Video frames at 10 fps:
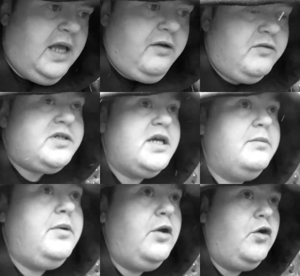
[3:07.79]
and for
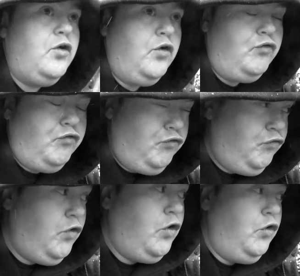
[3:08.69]
some
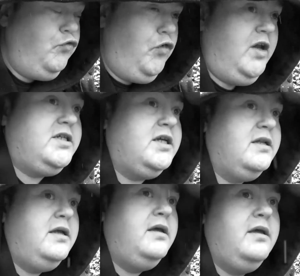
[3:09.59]

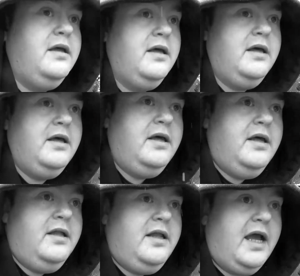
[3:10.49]
reason
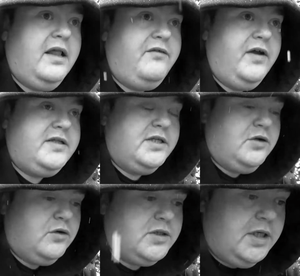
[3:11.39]
the elevator
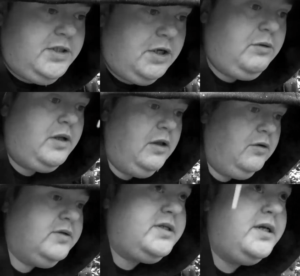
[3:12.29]
doors don't
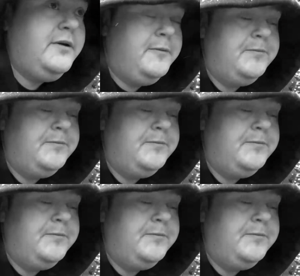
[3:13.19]
close.